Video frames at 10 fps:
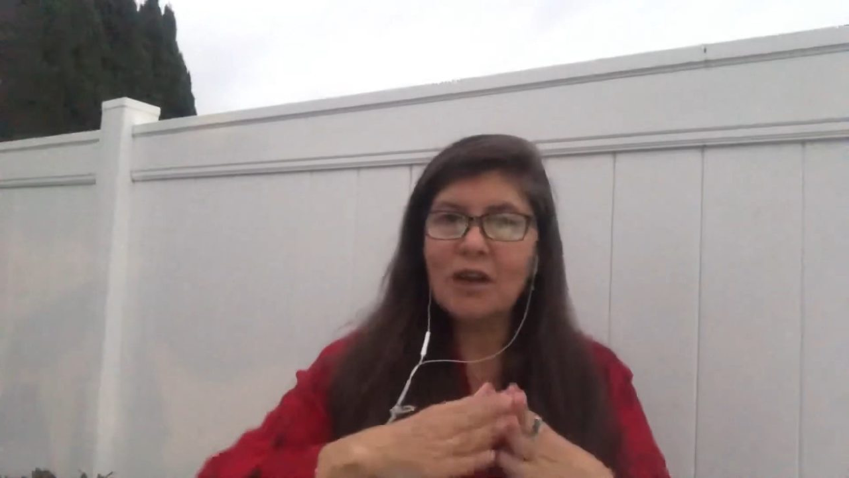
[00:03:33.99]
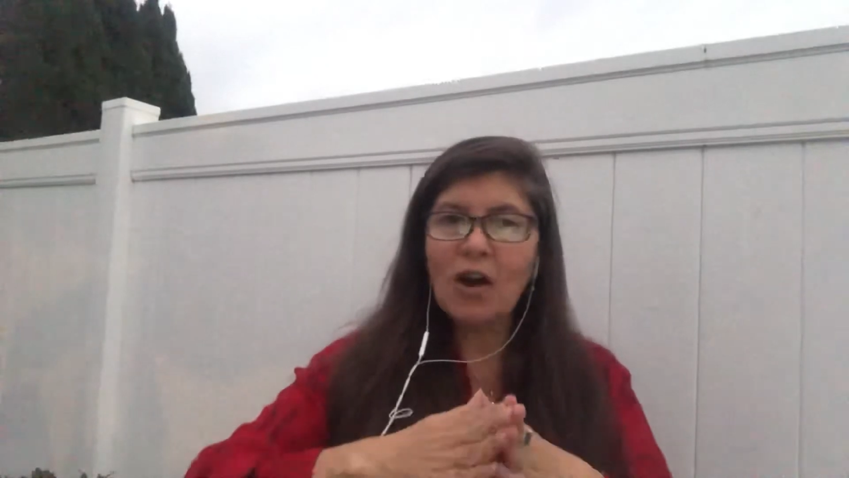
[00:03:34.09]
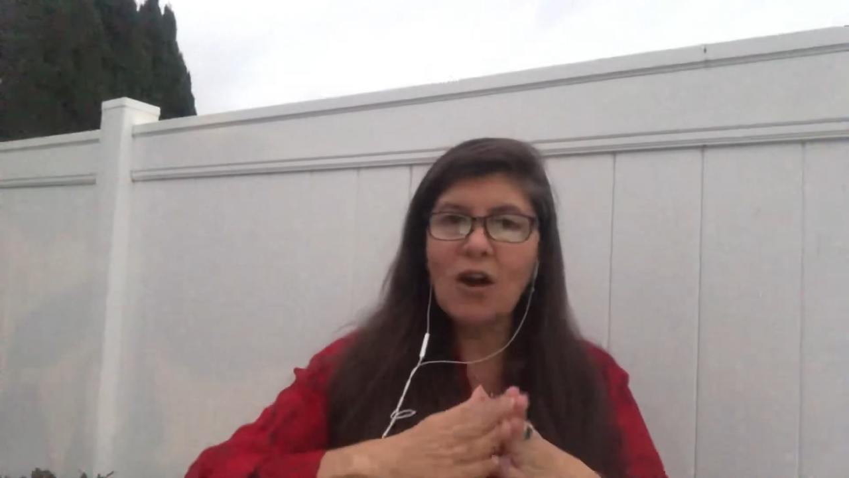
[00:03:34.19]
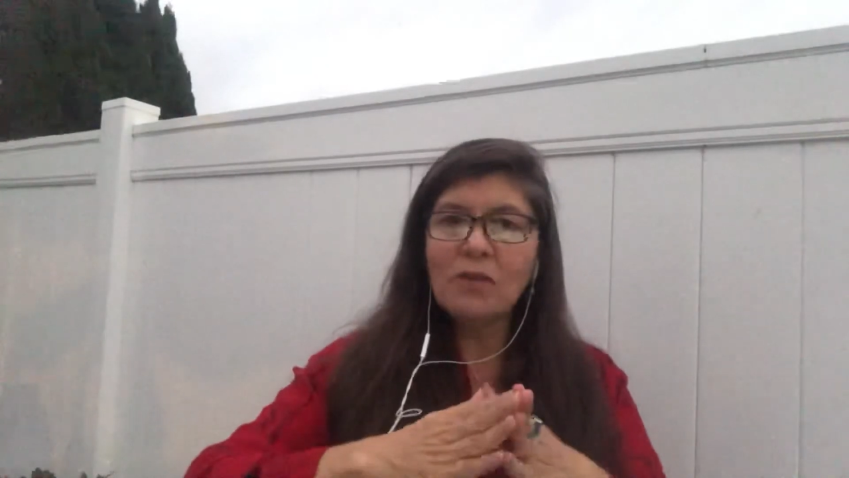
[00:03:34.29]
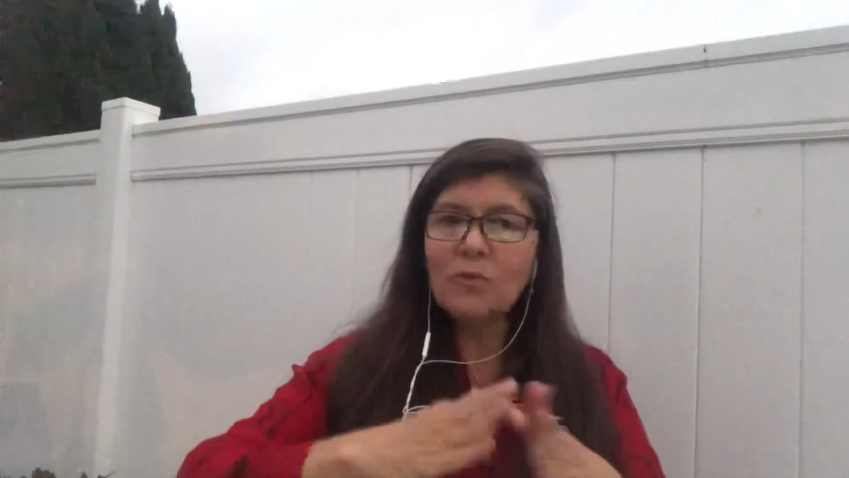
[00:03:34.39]

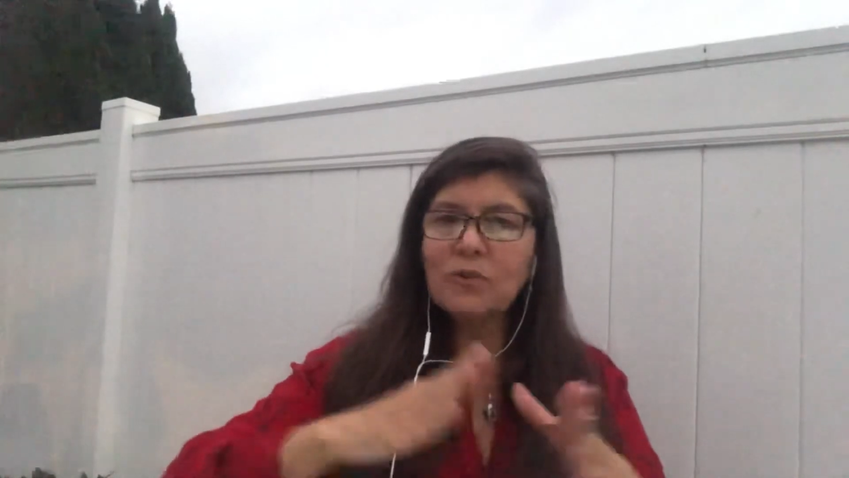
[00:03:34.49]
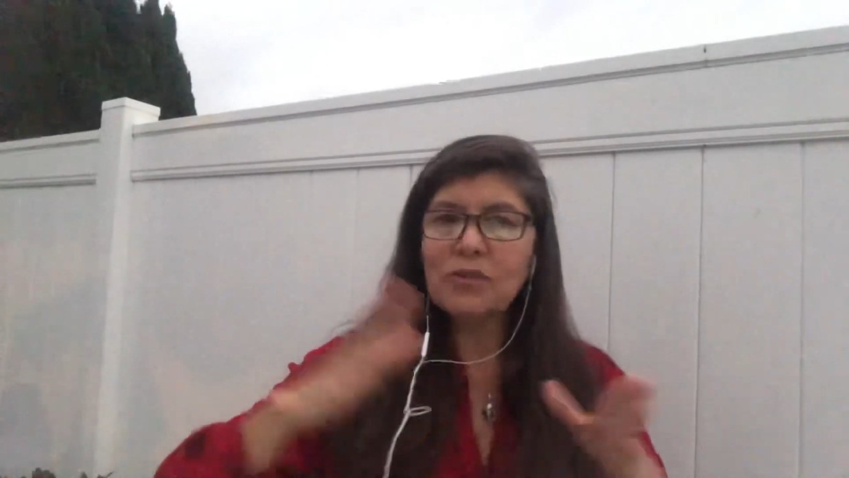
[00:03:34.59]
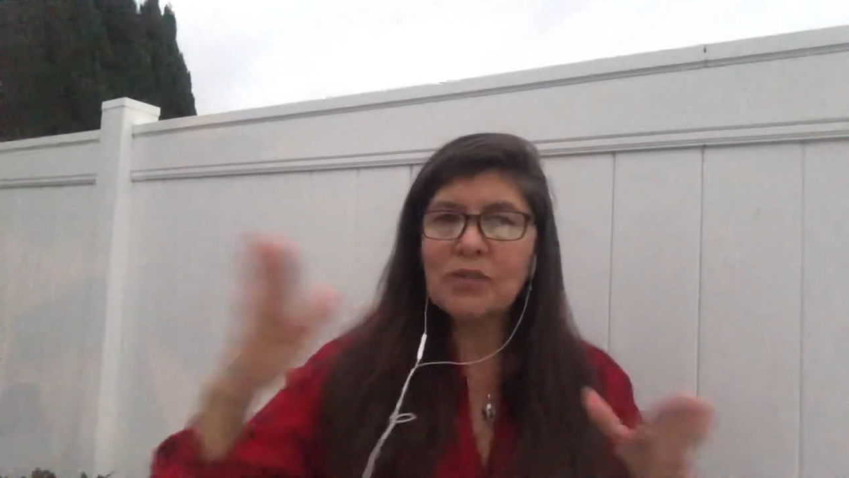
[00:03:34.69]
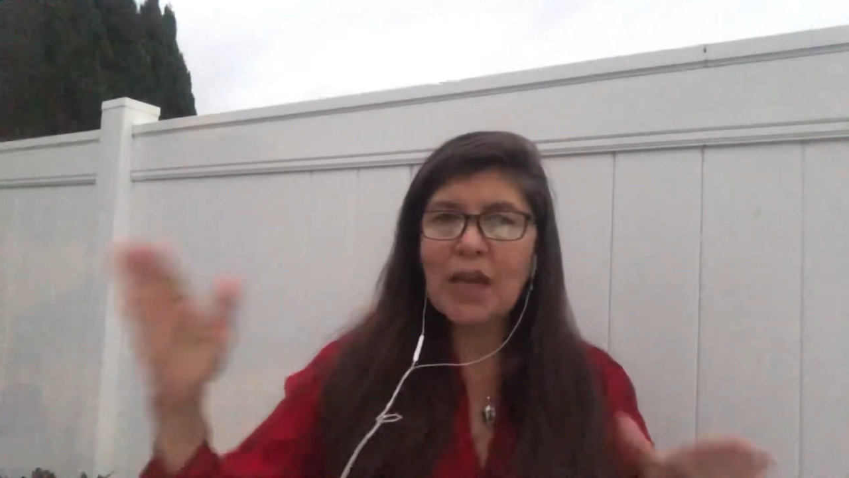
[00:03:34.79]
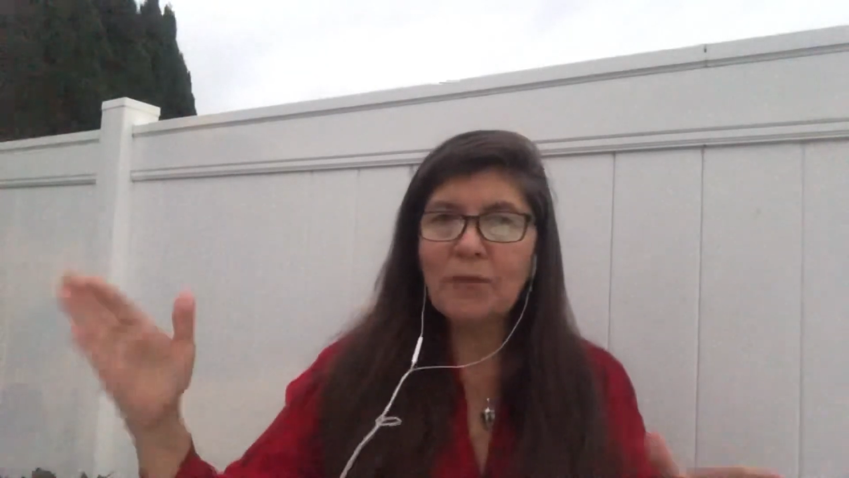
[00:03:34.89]

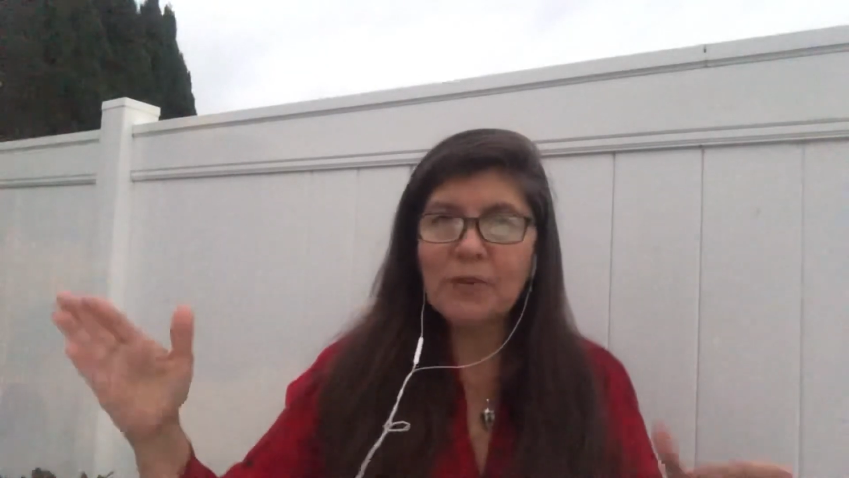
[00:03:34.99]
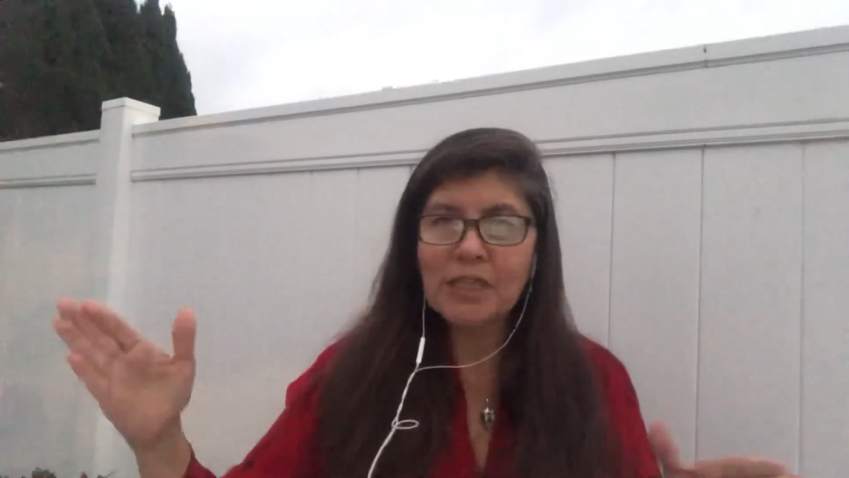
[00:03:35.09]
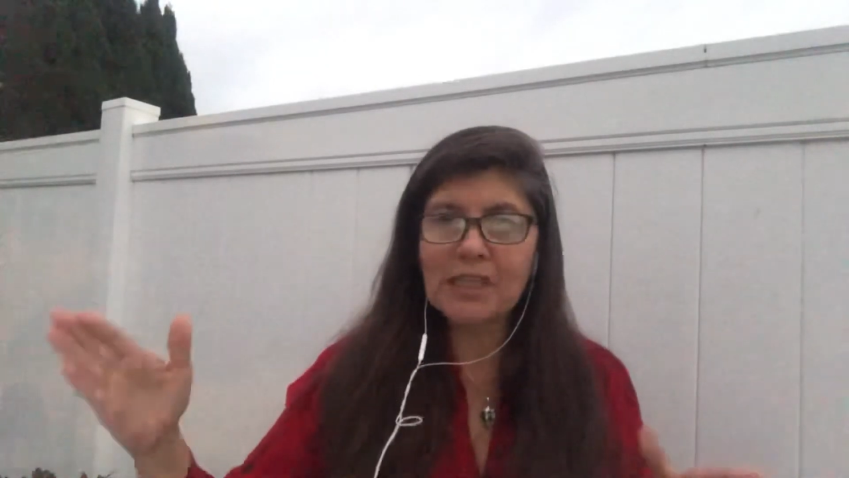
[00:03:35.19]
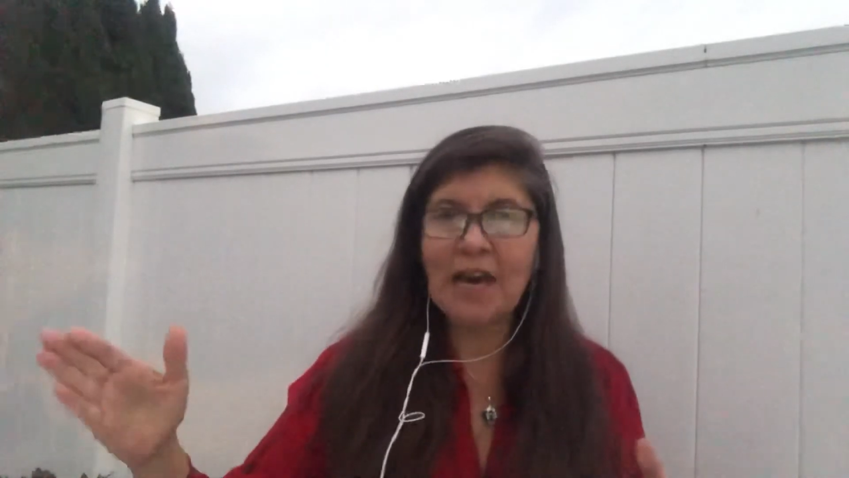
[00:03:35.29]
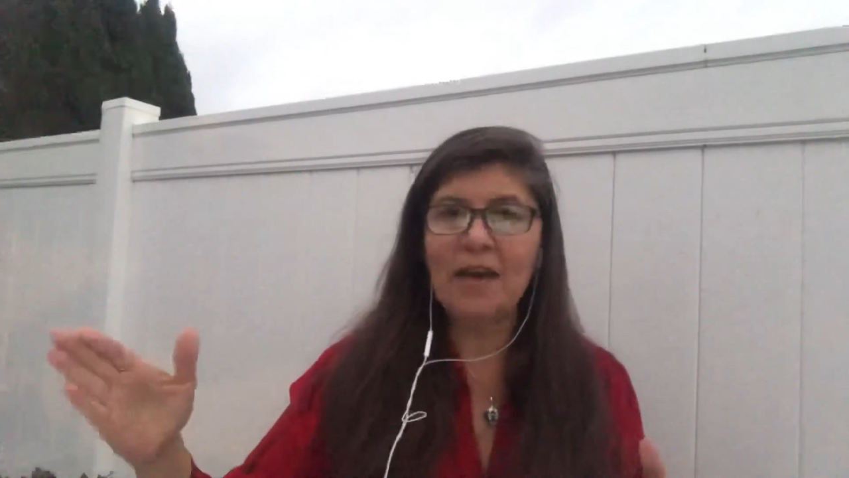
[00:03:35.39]
almost every
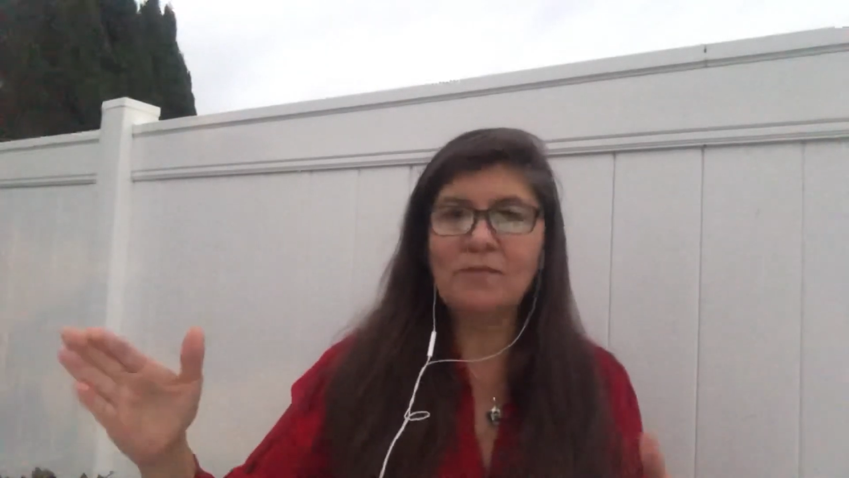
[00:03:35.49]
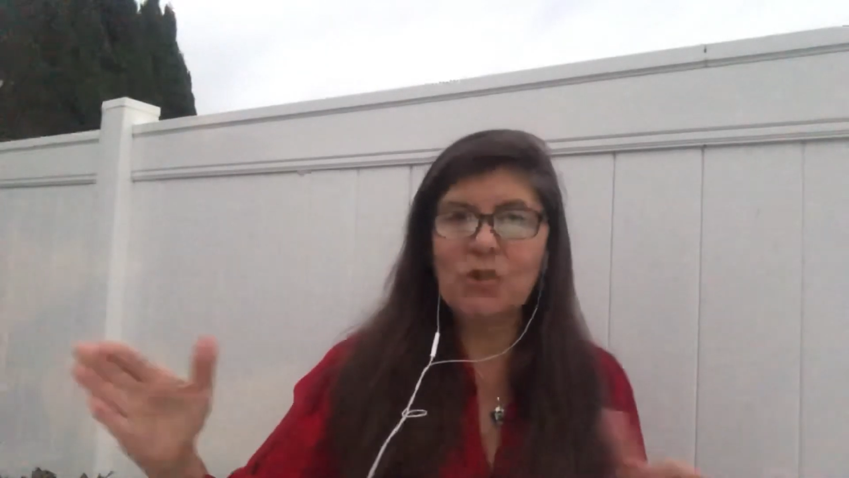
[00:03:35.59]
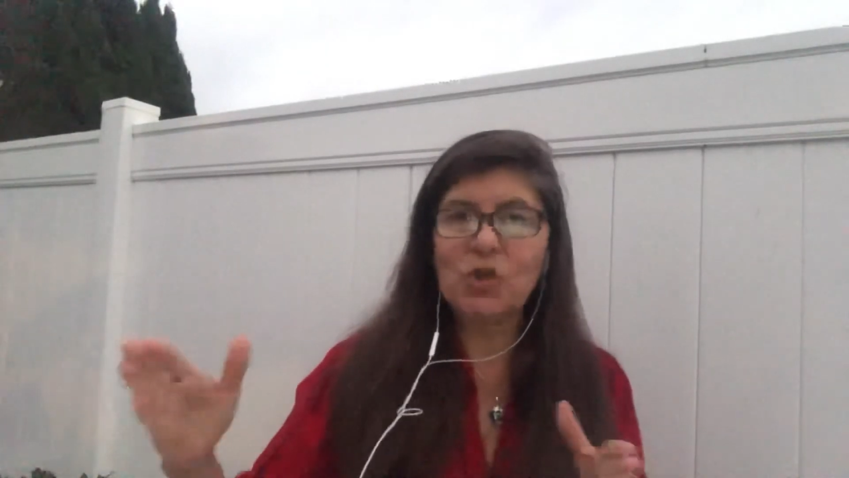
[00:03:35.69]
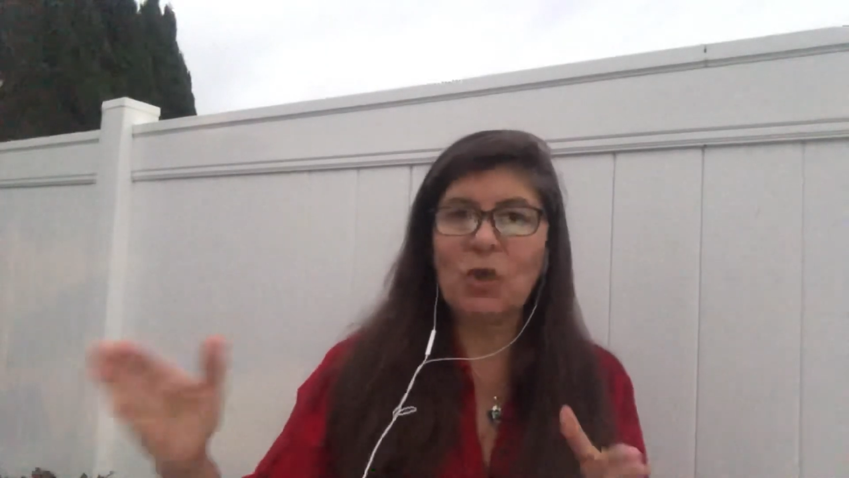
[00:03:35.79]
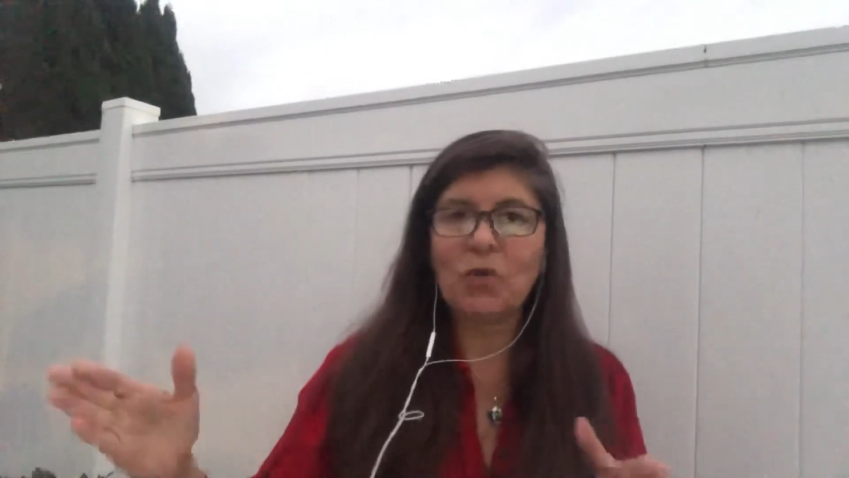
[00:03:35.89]
time
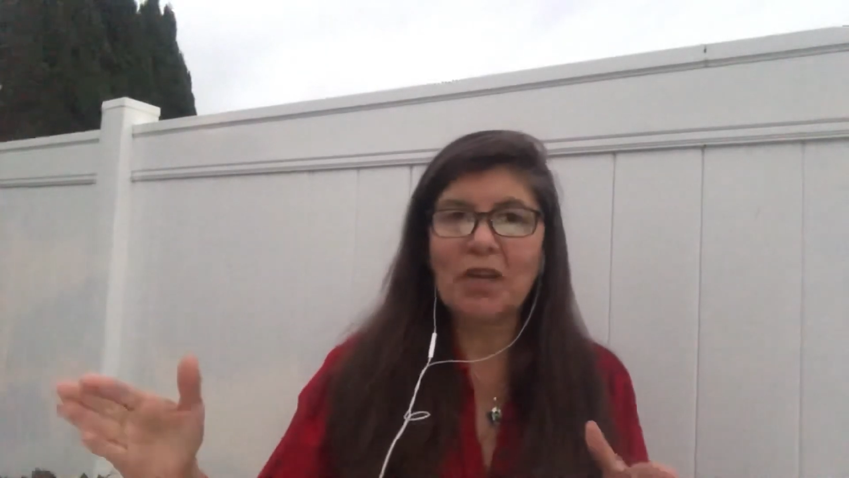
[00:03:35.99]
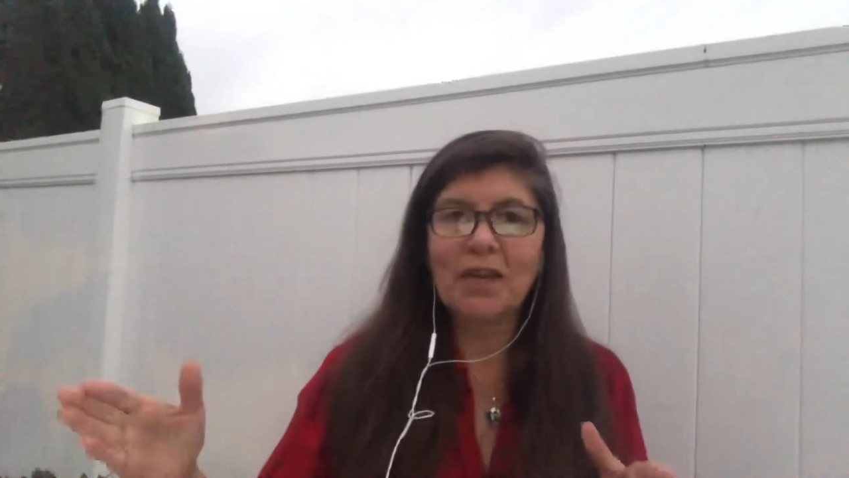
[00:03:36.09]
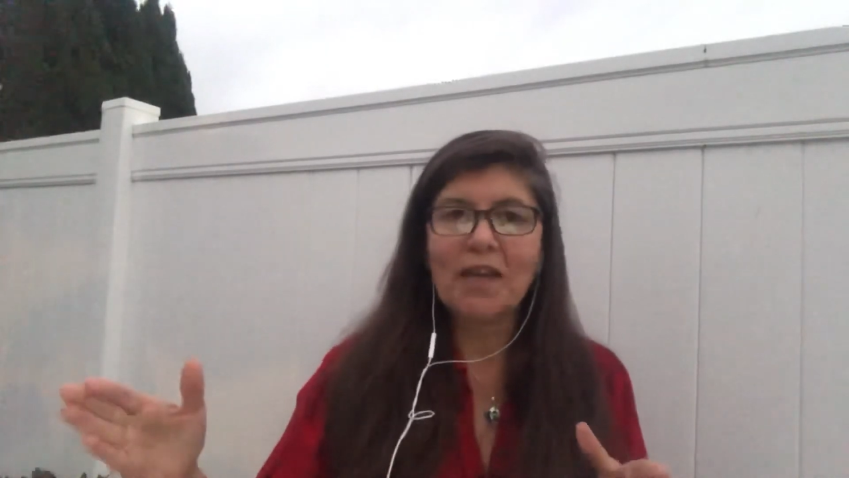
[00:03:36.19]
zone.